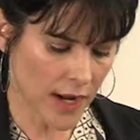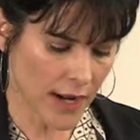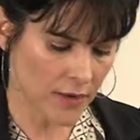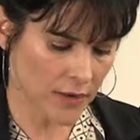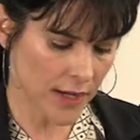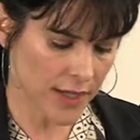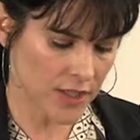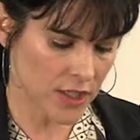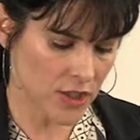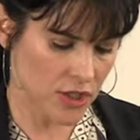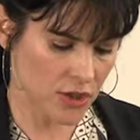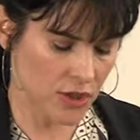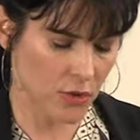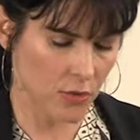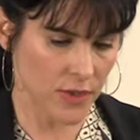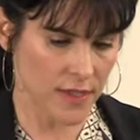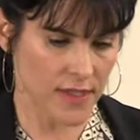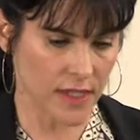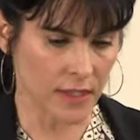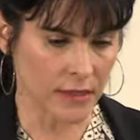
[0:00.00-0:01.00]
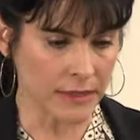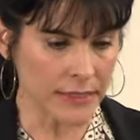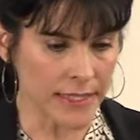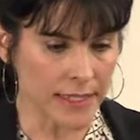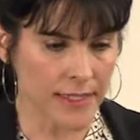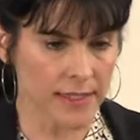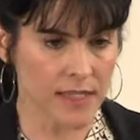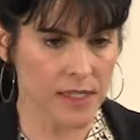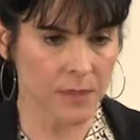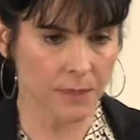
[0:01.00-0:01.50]
I like to do was at
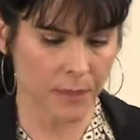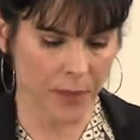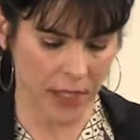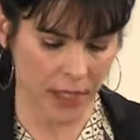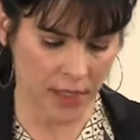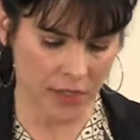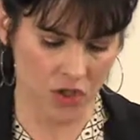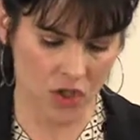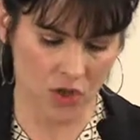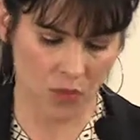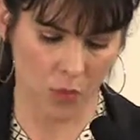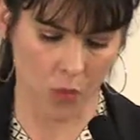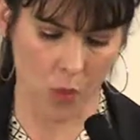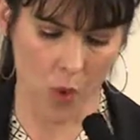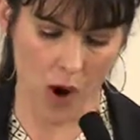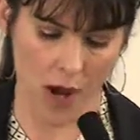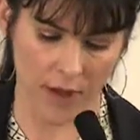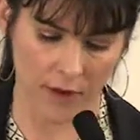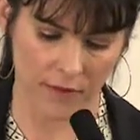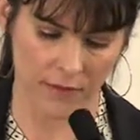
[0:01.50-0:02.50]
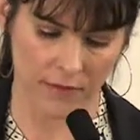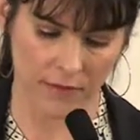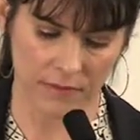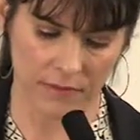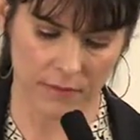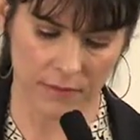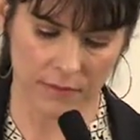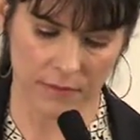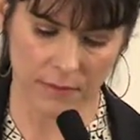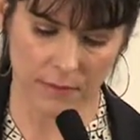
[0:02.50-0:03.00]
least pitch one
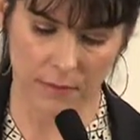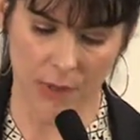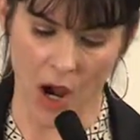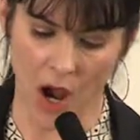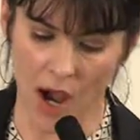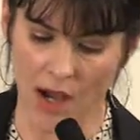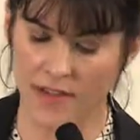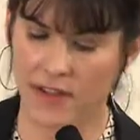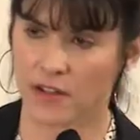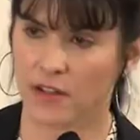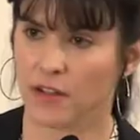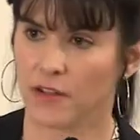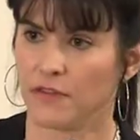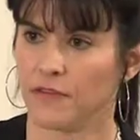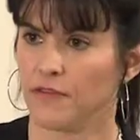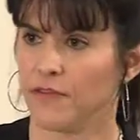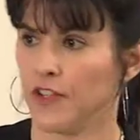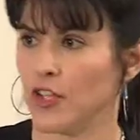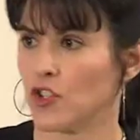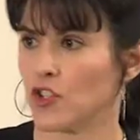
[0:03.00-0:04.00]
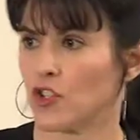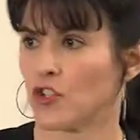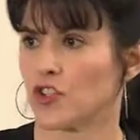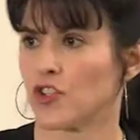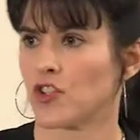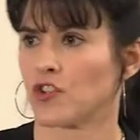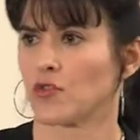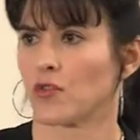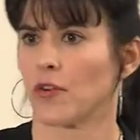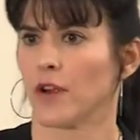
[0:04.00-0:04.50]
positive feature
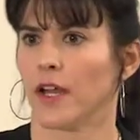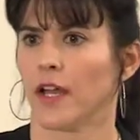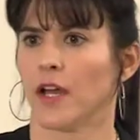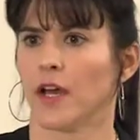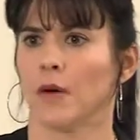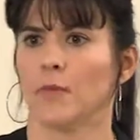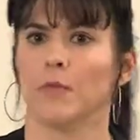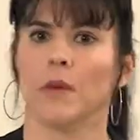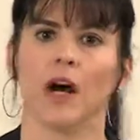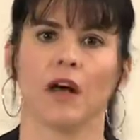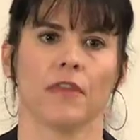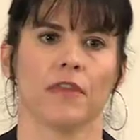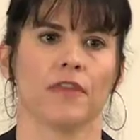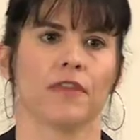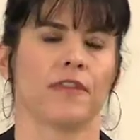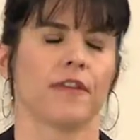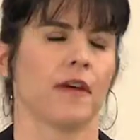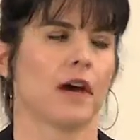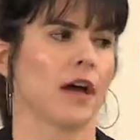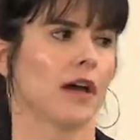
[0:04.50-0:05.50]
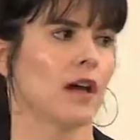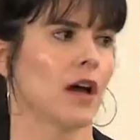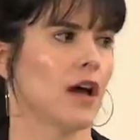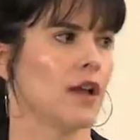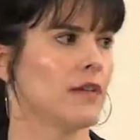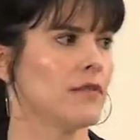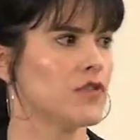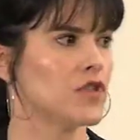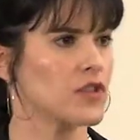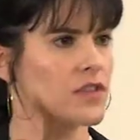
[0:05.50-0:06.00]
story a month. I
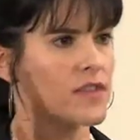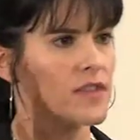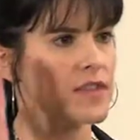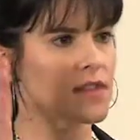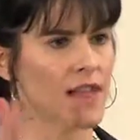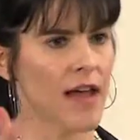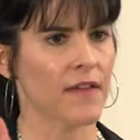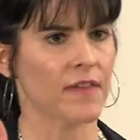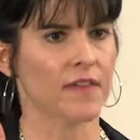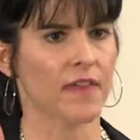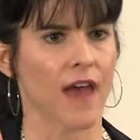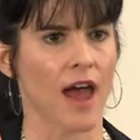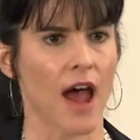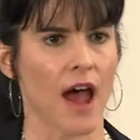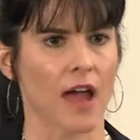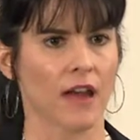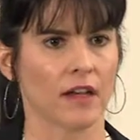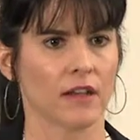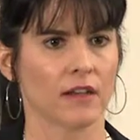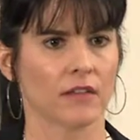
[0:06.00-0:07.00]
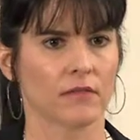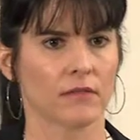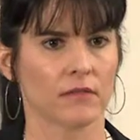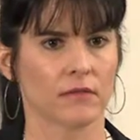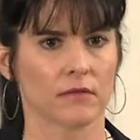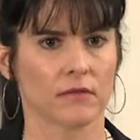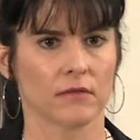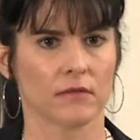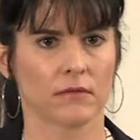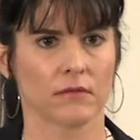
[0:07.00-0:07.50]
kind of just set that
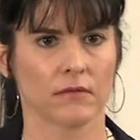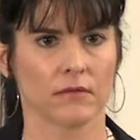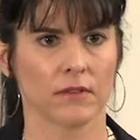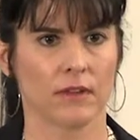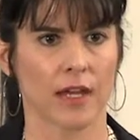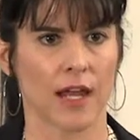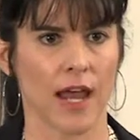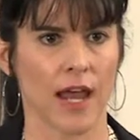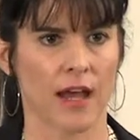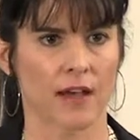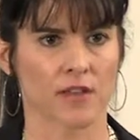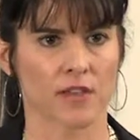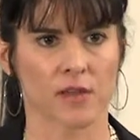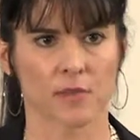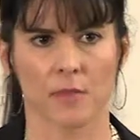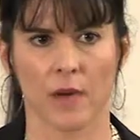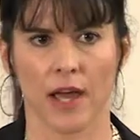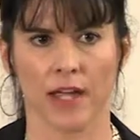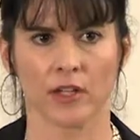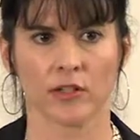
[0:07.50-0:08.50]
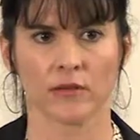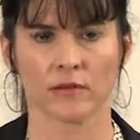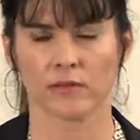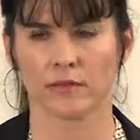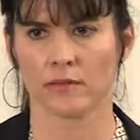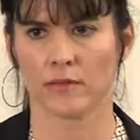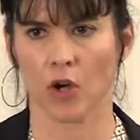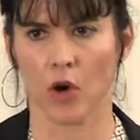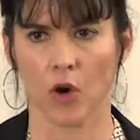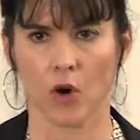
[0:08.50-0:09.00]
as my
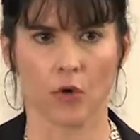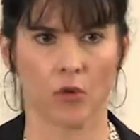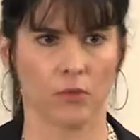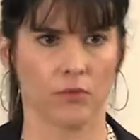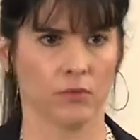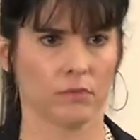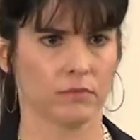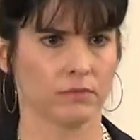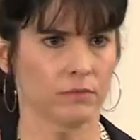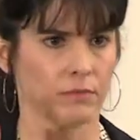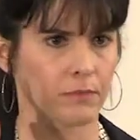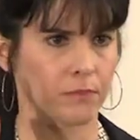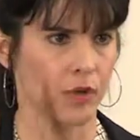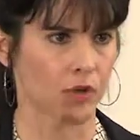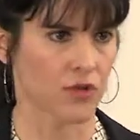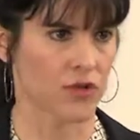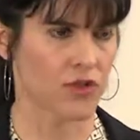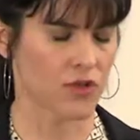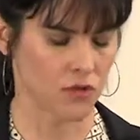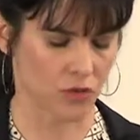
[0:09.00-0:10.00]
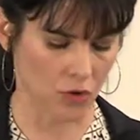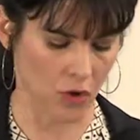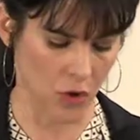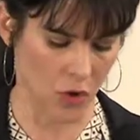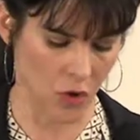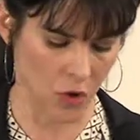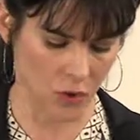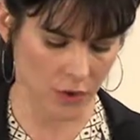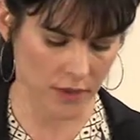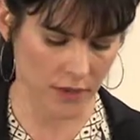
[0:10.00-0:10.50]
own personal
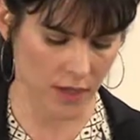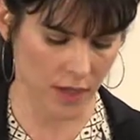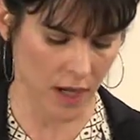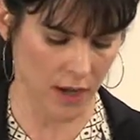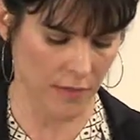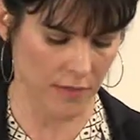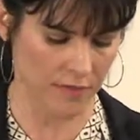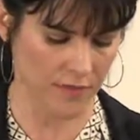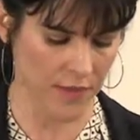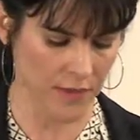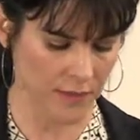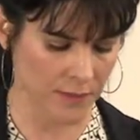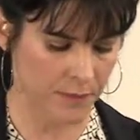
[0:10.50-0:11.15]
goal, to kind of